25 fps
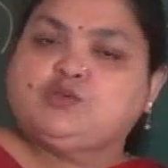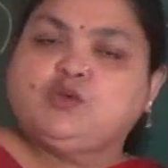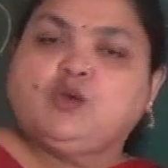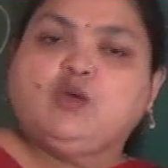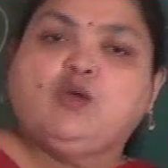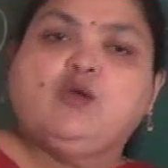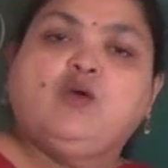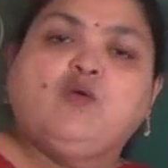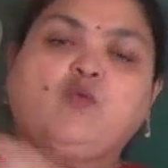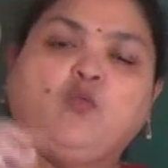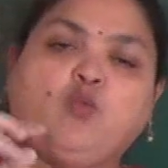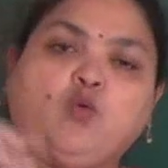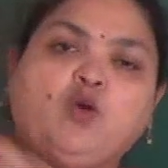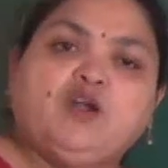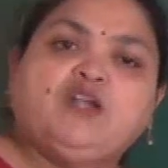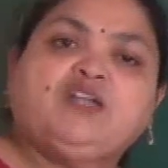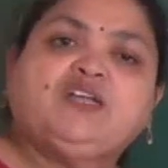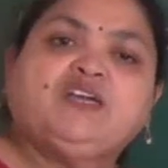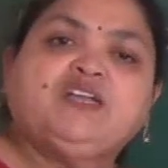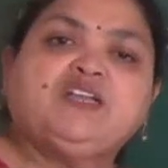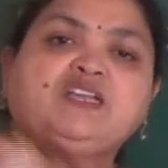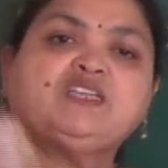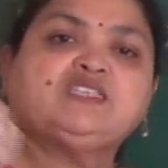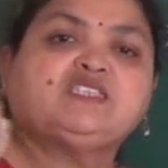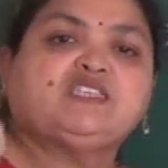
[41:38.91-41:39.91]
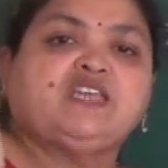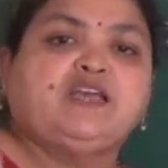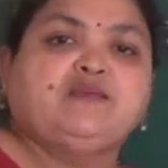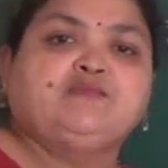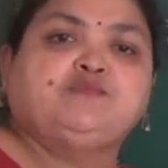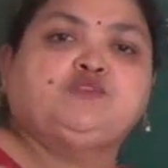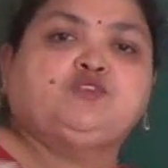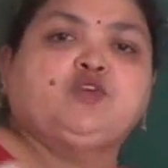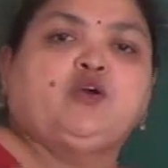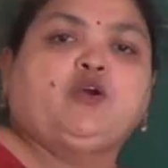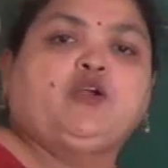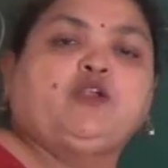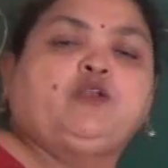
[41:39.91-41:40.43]
So water is
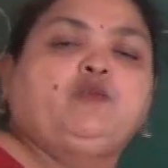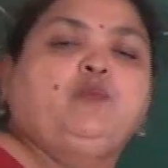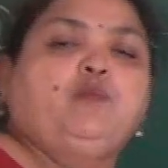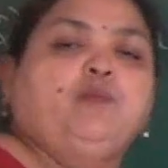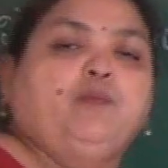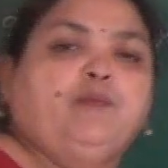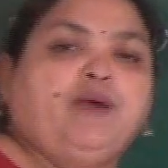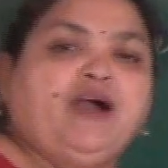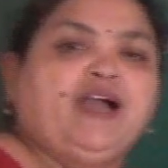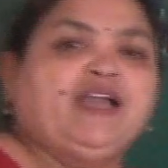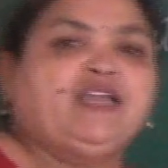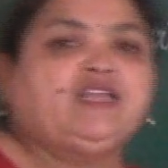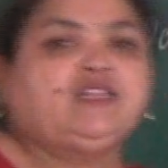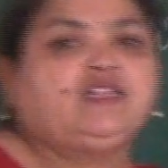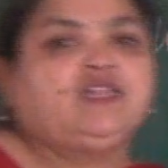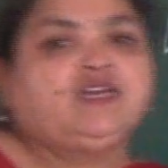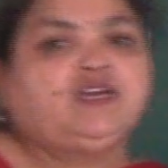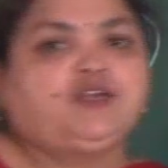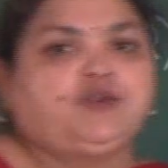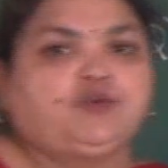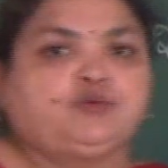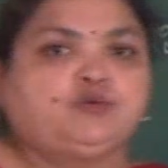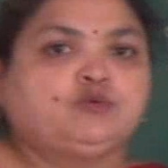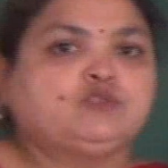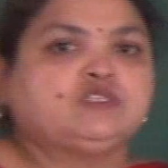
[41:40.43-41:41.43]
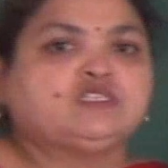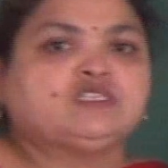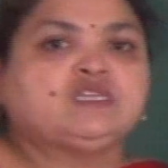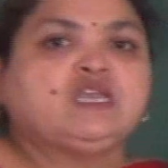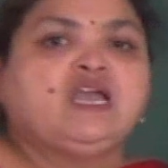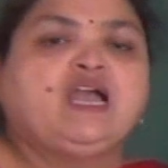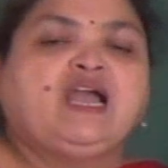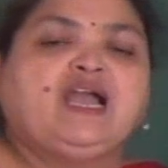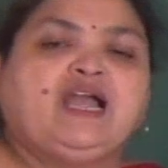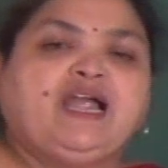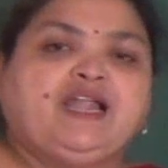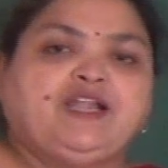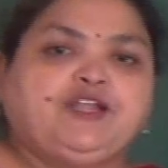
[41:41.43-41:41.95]
absorbed by the roots
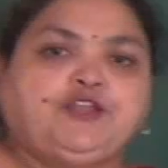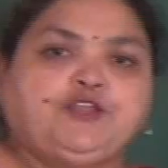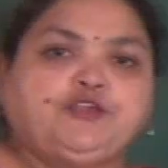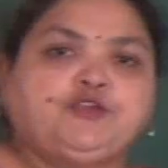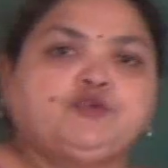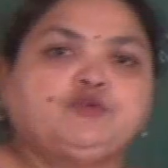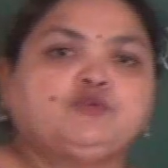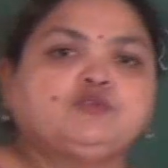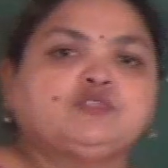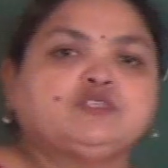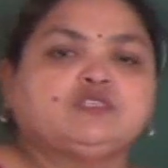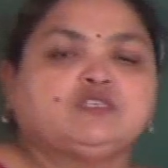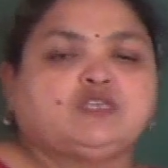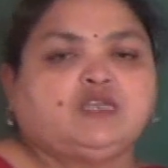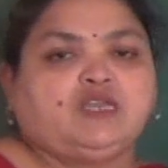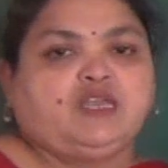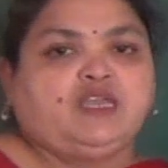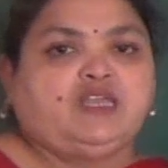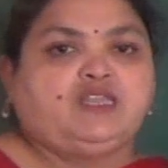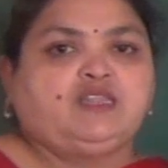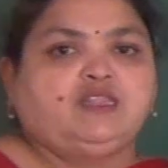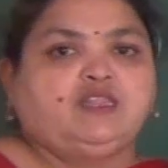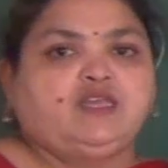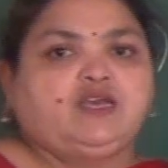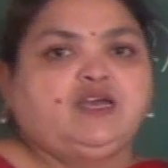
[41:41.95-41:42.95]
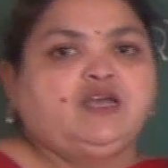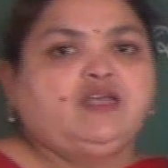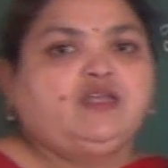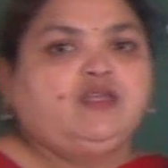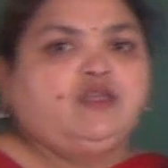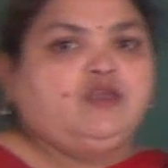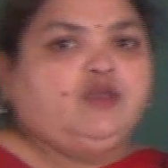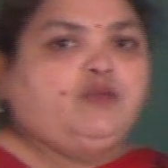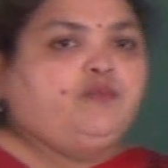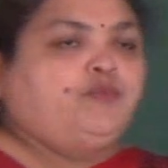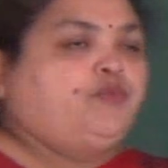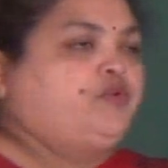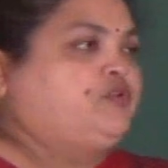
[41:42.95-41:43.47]
and used in the
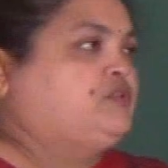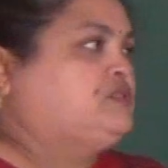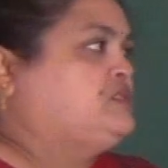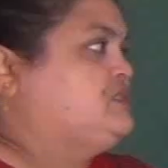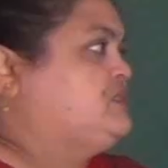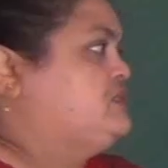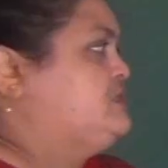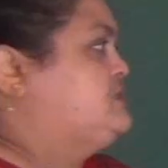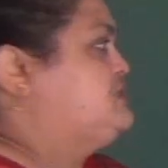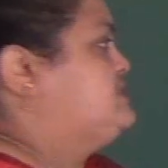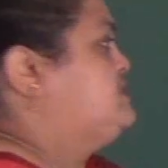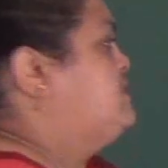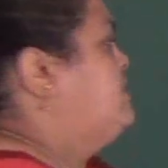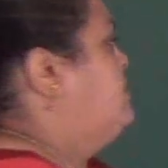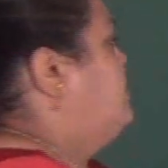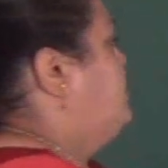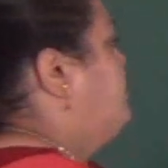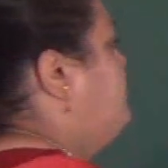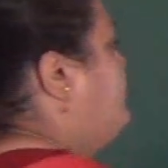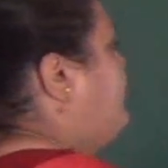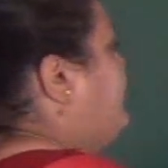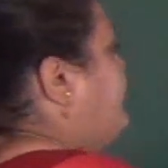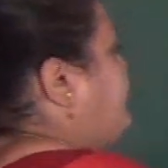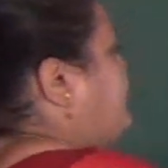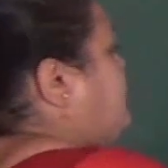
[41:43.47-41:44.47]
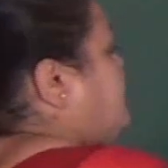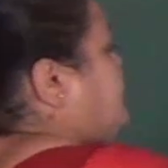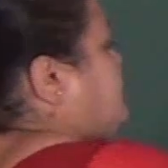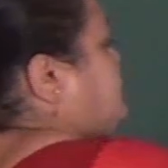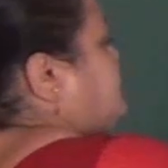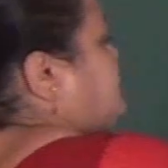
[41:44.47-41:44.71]
process. Right,